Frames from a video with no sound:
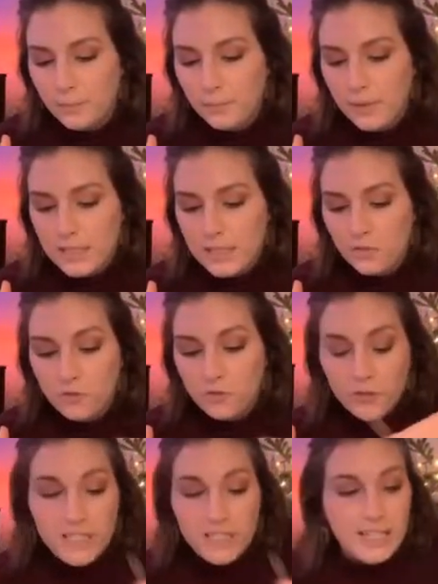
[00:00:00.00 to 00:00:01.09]
It's a
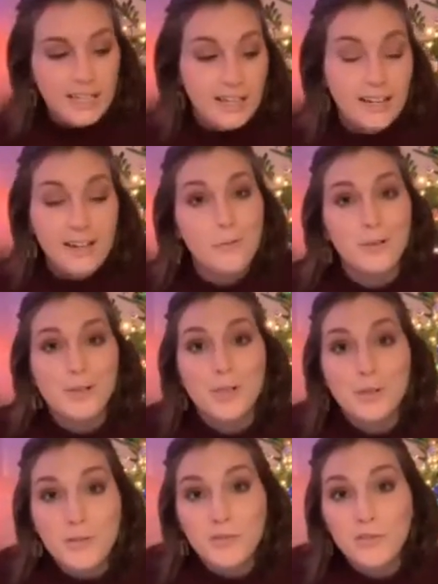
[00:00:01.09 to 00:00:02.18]
free kit, and we
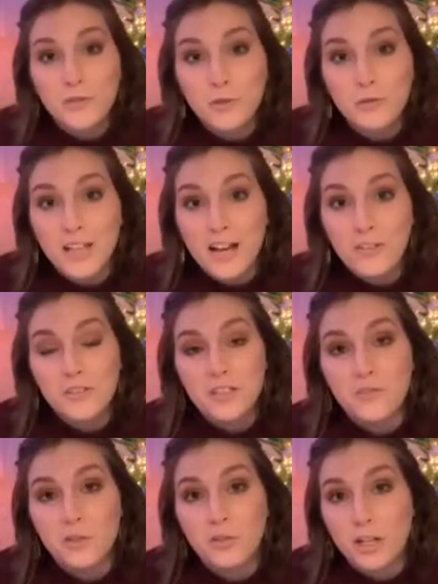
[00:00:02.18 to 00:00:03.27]
do have a few left.
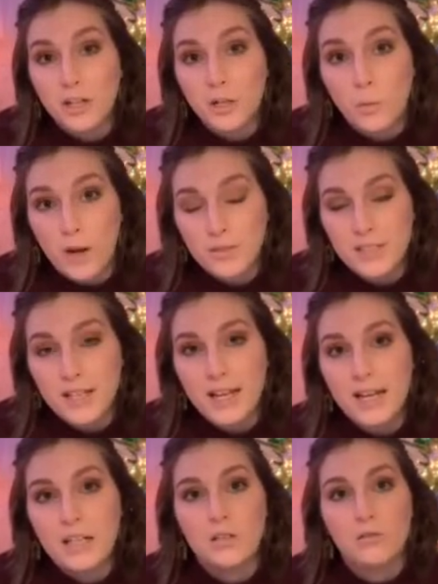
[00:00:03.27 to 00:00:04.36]
If you look at our
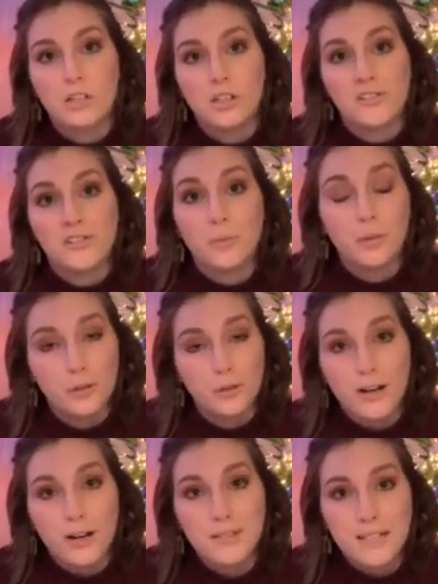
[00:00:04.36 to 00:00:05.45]
website and you look under the
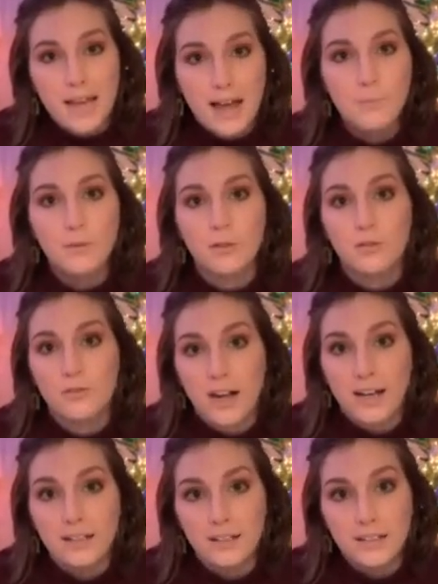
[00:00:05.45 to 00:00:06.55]
programs tab, you'll
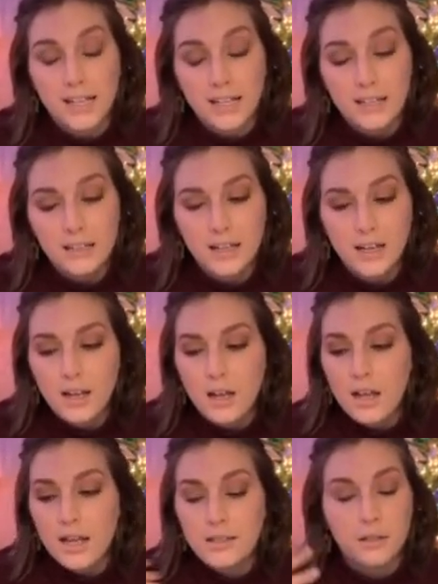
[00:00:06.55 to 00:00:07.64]
find the kit.
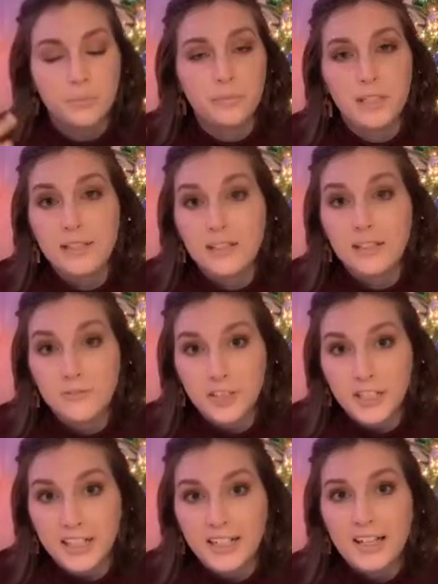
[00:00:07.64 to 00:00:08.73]
It's completely
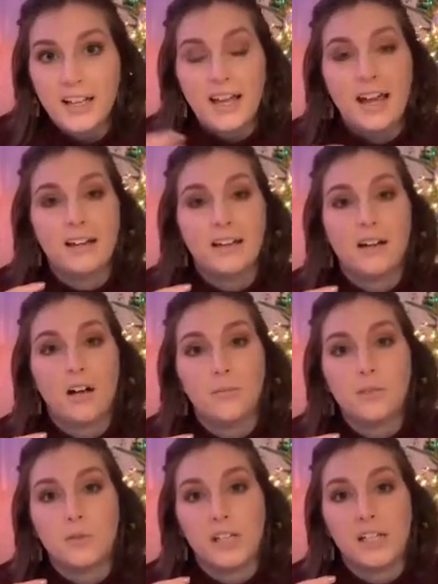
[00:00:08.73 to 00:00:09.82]
free, and it
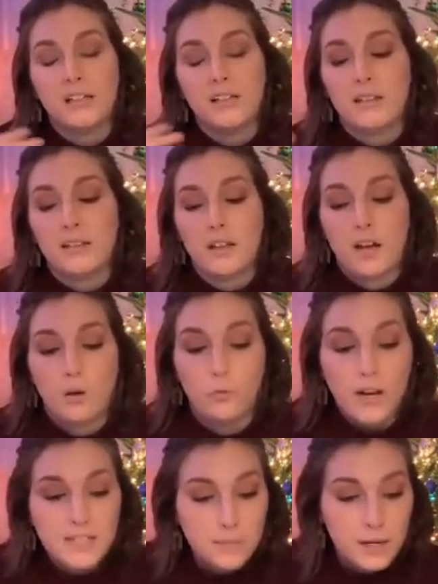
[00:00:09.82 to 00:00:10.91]
comes with a
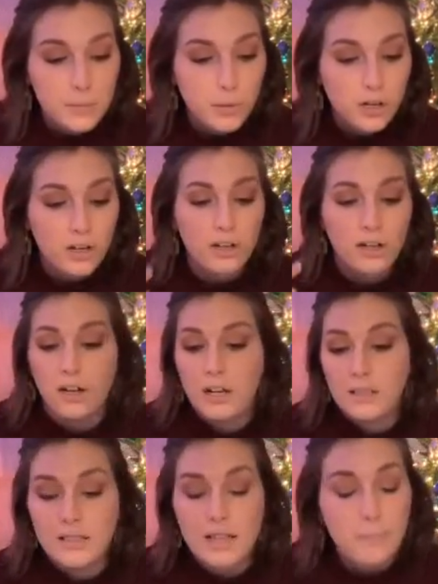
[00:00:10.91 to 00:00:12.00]
recipe book,
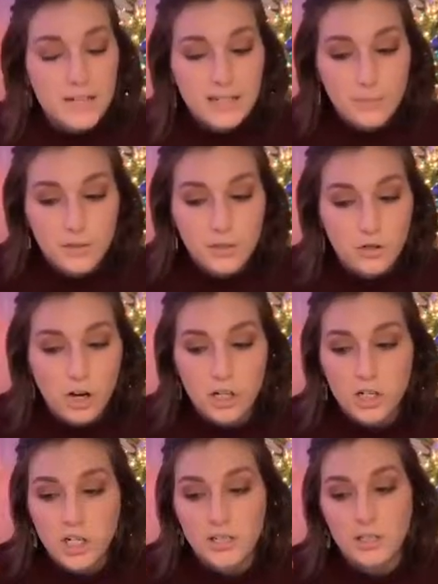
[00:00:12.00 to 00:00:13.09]
step-by-step
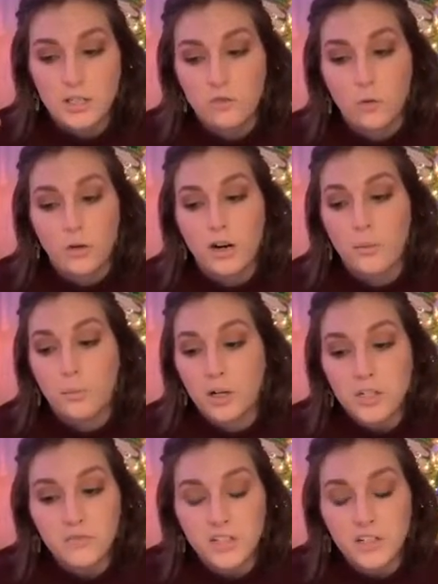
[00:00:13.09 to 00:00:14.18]
instructions for a bunch
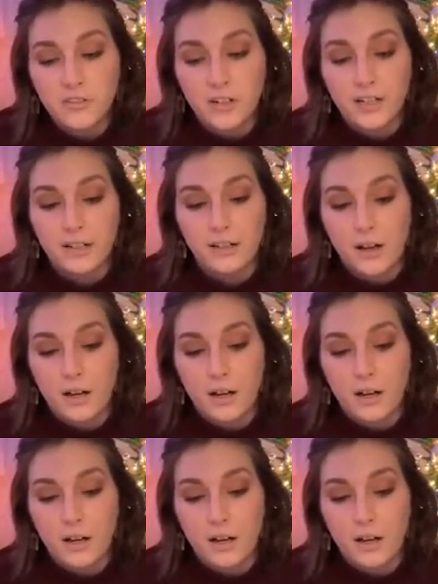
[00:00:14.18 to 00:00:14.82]
of different